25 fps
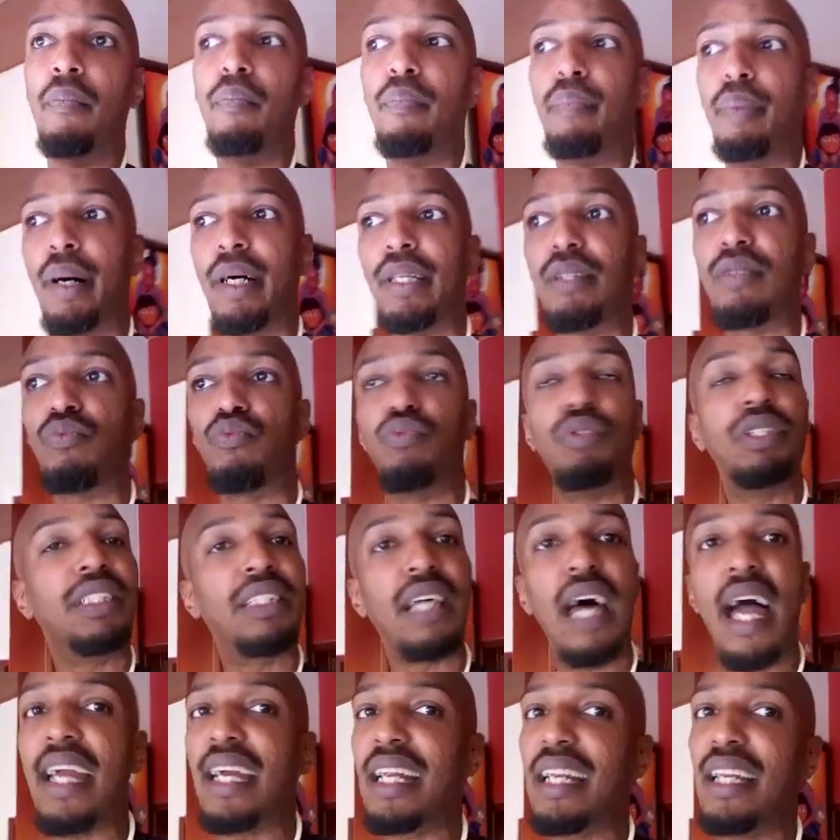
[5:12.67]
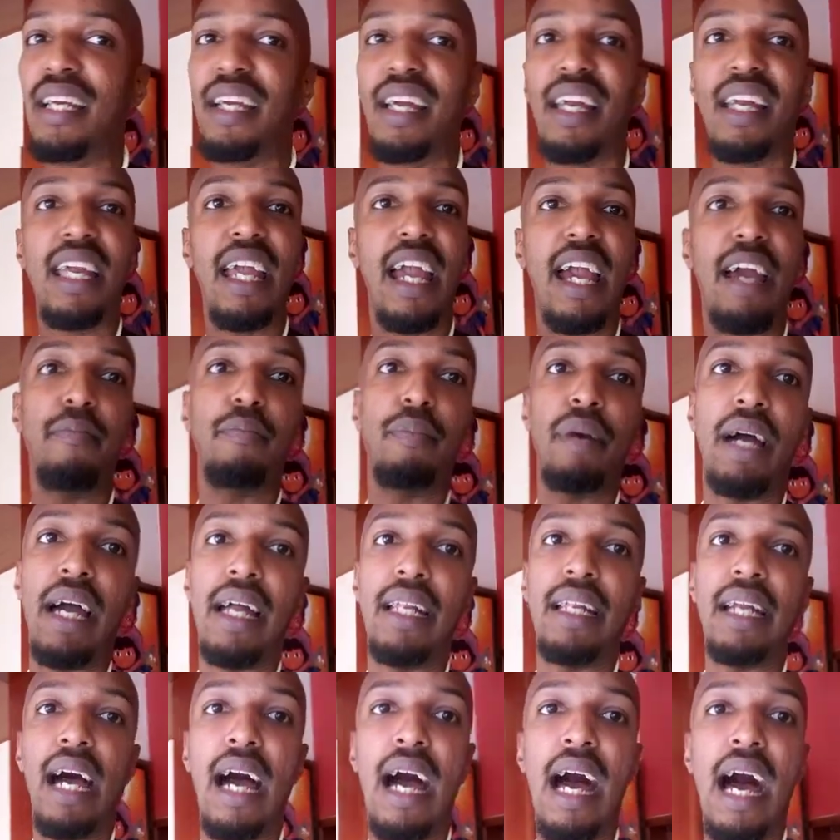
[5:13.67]
But recycling again,
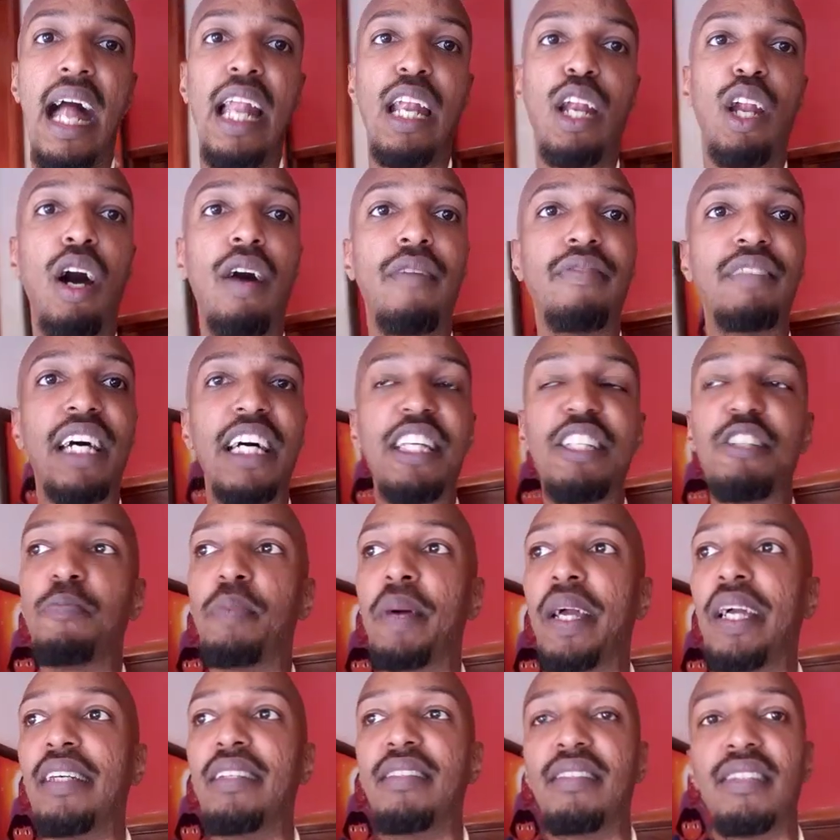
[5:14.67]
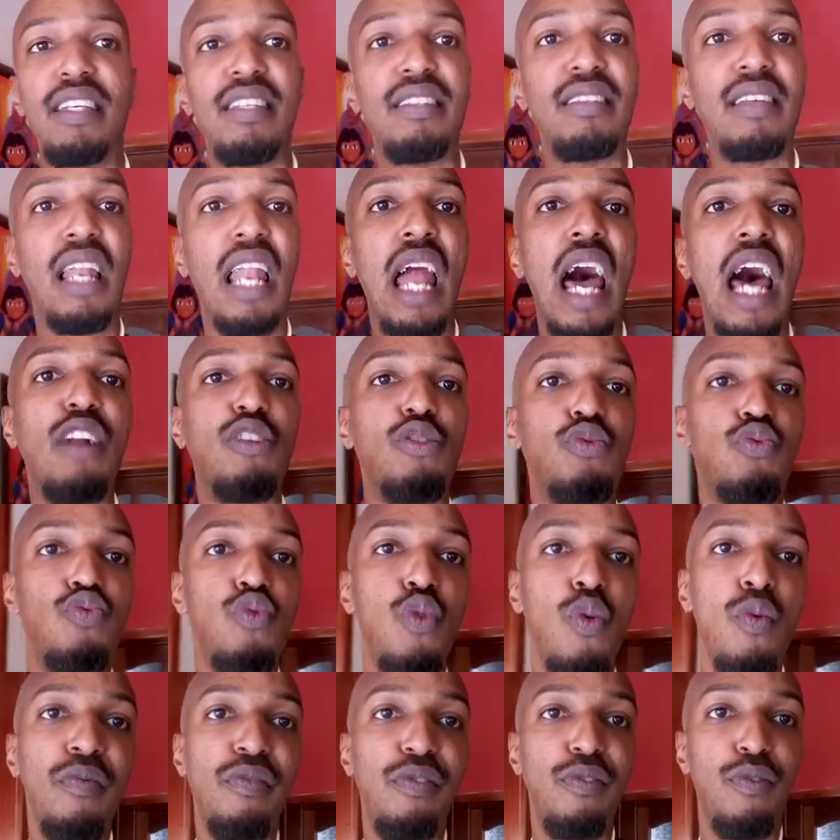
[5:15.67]
man, I, I love that space. There's a lot of
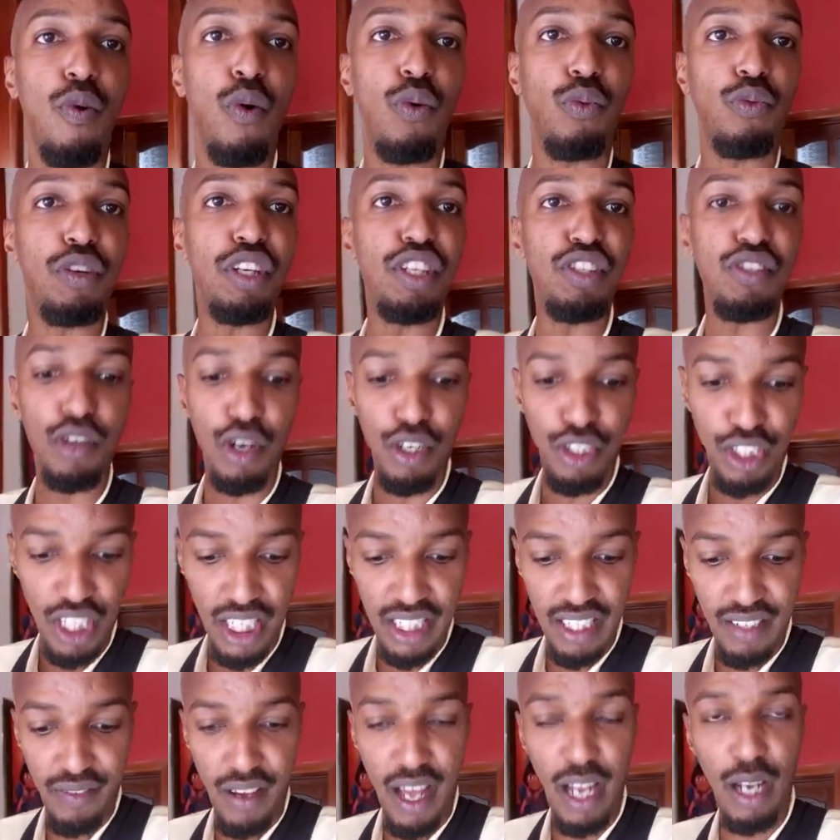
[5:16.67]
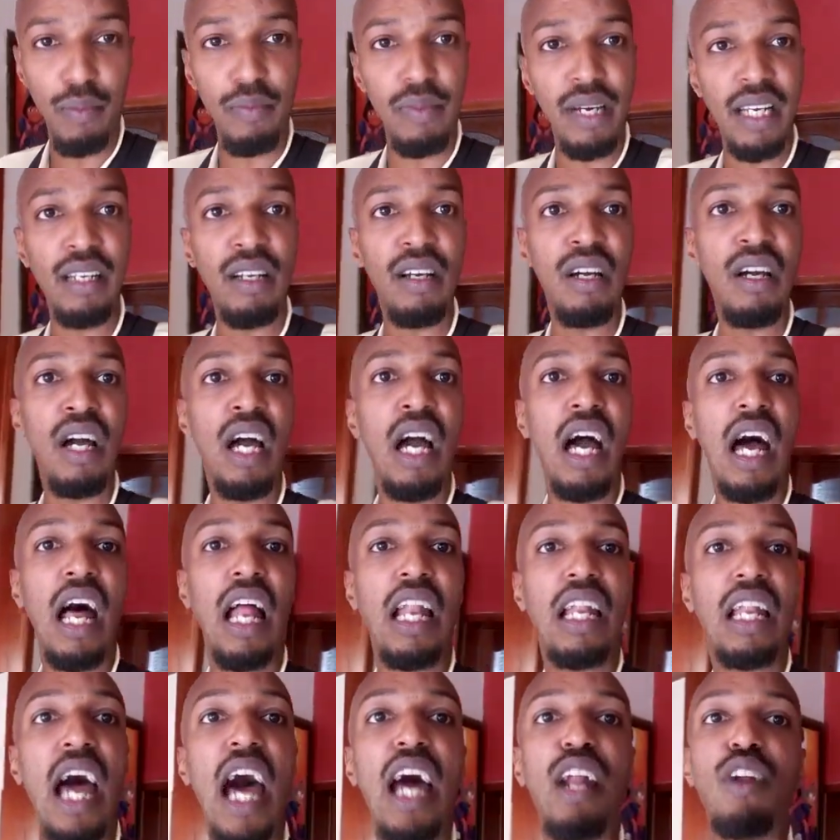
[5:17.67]
room for research and development,
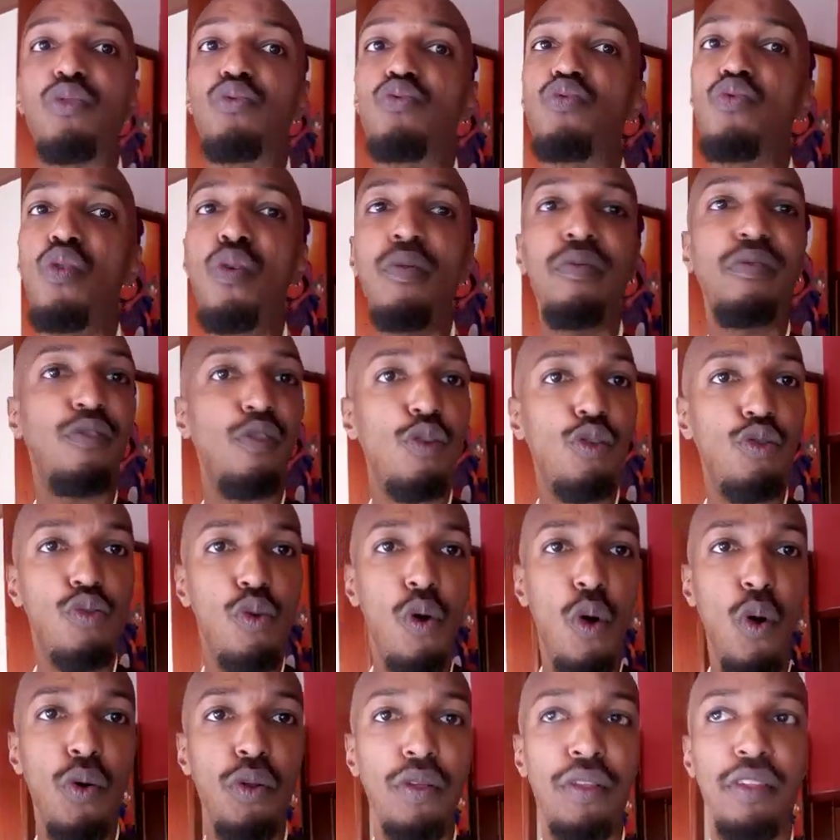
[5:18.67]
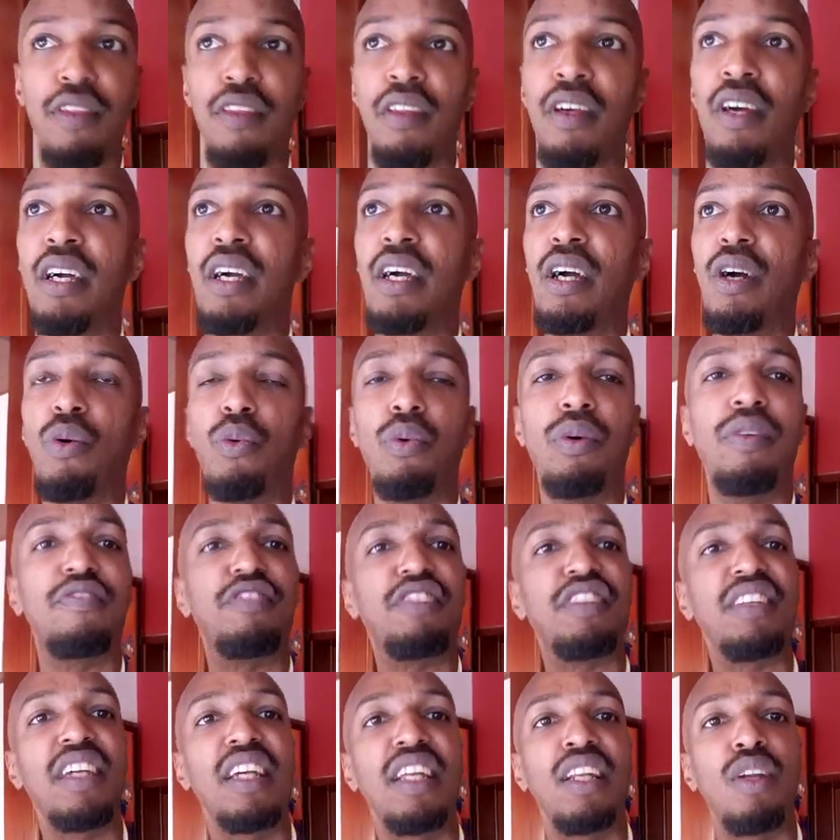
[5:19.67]
a lot of room for growth. We've
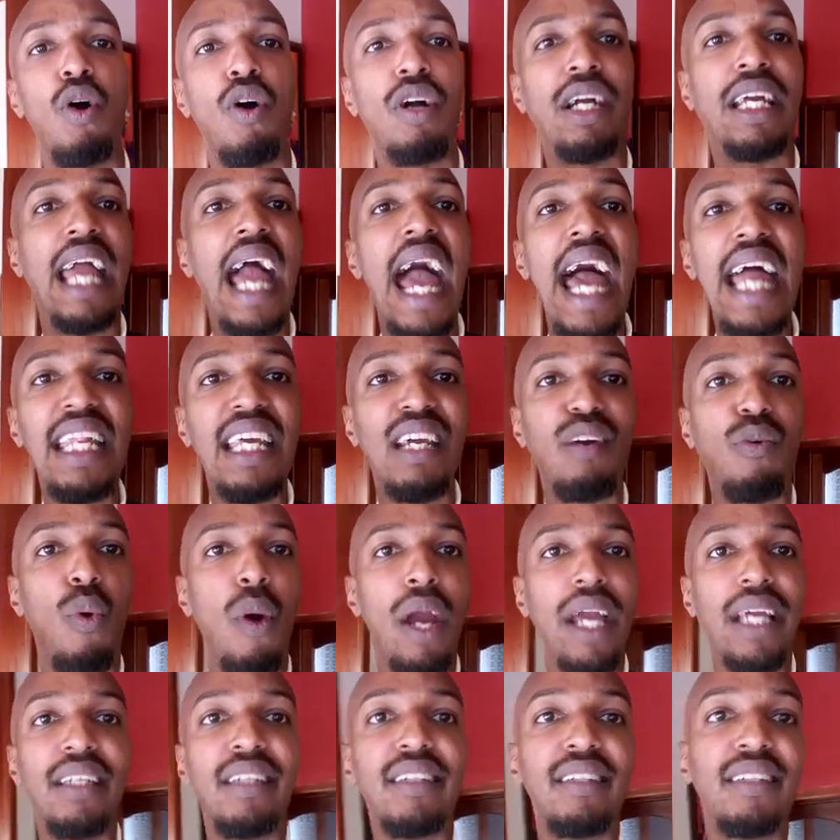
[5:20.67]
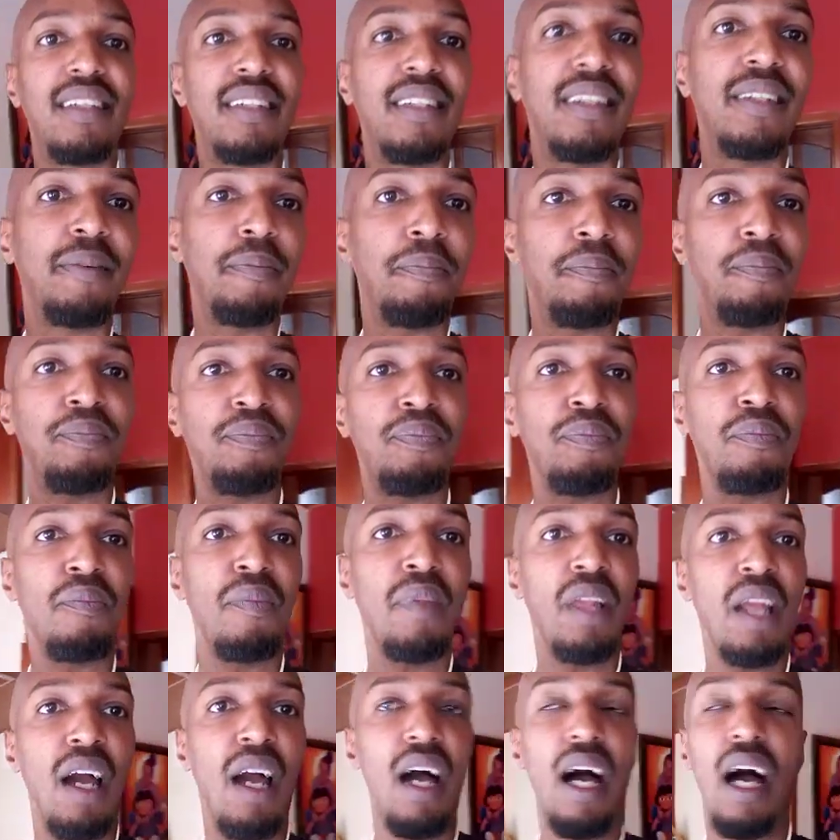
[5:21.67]
seen organic waste
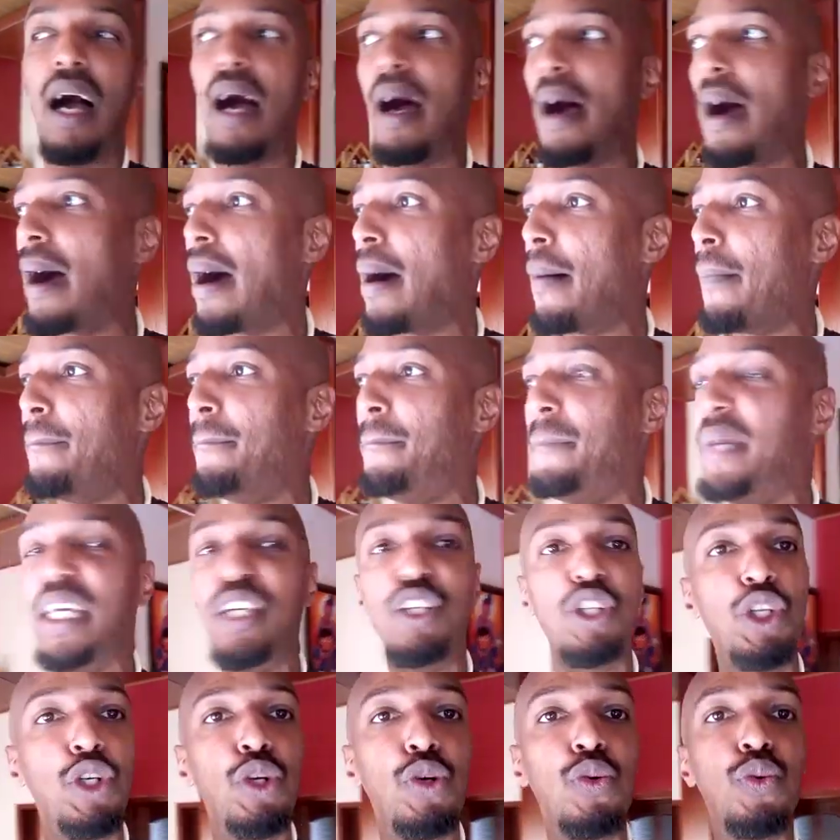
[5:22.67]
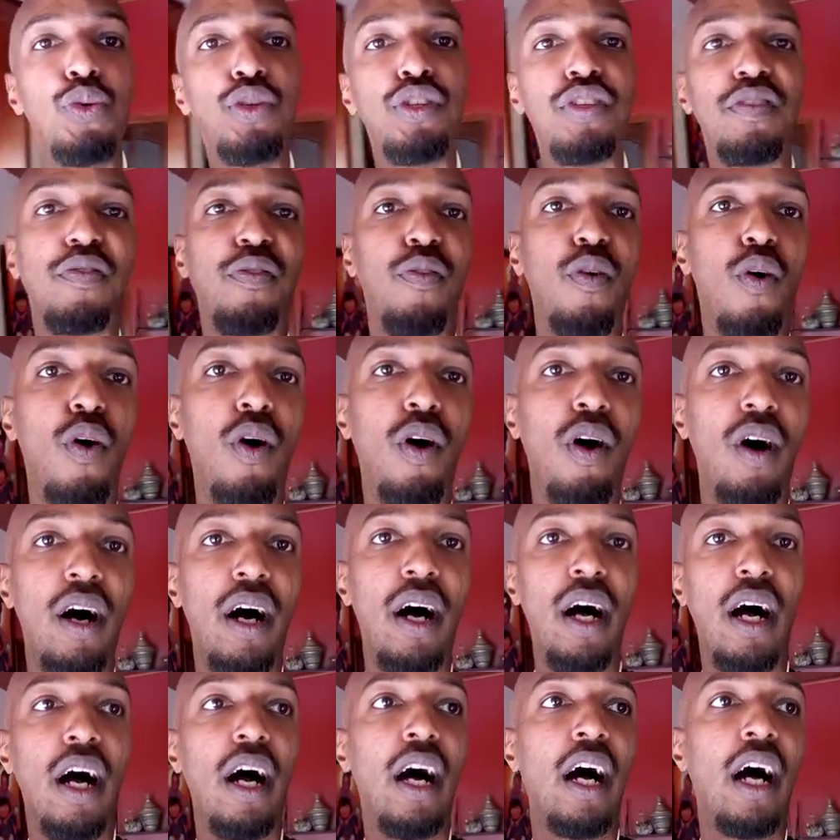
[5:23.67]
uh, being used for
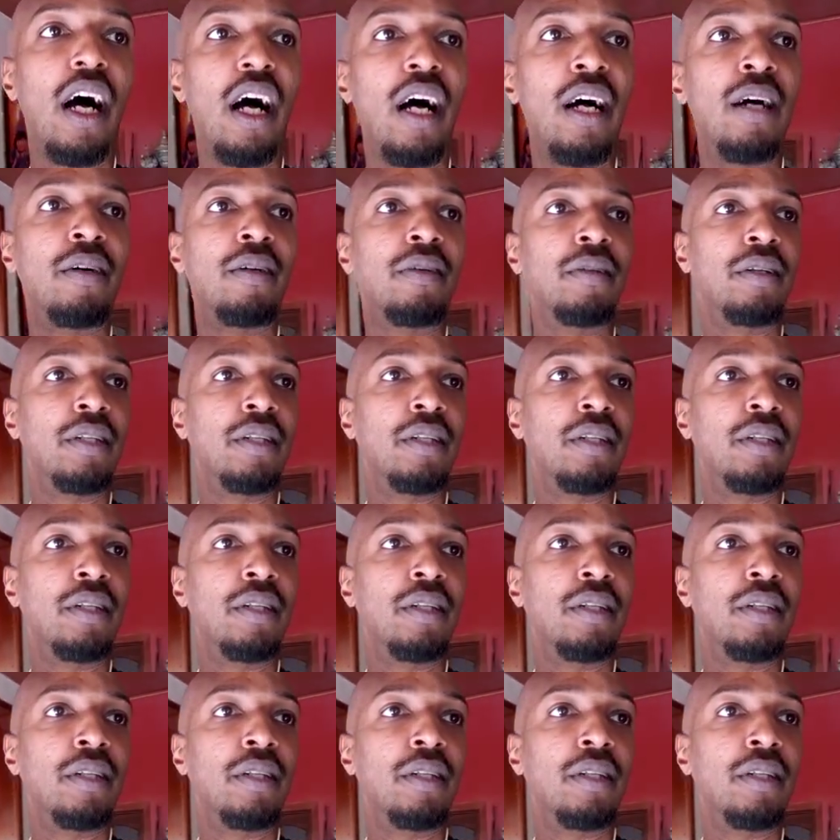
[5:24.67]
uh,